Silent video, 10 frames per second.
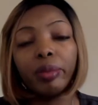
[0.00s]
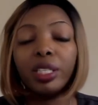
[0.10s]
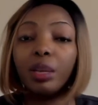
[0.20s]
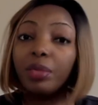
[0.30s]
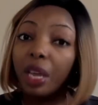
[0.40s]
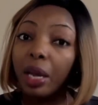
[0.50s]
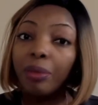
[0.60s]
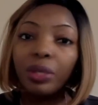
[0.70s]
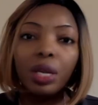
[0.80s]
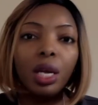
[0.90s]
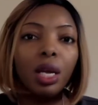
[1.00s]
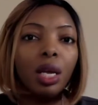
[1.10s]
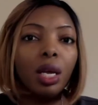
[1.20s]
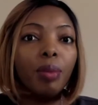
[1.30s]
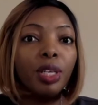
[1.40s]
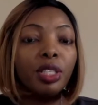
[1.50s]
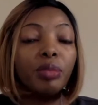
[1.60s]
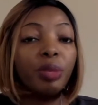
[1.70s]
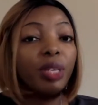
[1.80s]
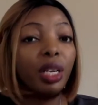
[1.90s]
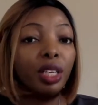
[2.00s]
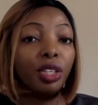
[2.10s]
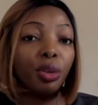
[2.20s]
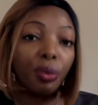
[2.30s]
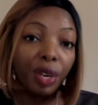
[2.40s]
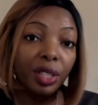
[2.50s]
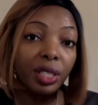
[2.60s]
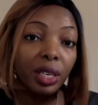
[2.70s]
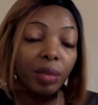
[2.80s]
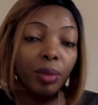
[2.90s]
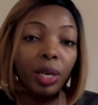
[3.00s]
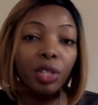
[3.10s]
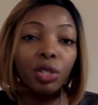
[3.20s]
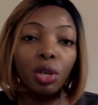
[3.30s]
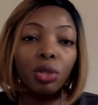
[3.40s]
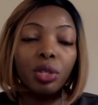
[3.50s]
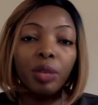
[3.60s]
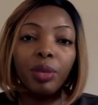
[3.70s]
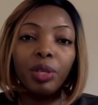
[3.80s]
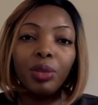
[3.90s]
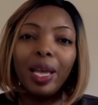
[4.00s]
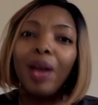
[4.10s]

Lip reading: But sometimes patient may be alert and oriented, but you talk to them and they'll be like,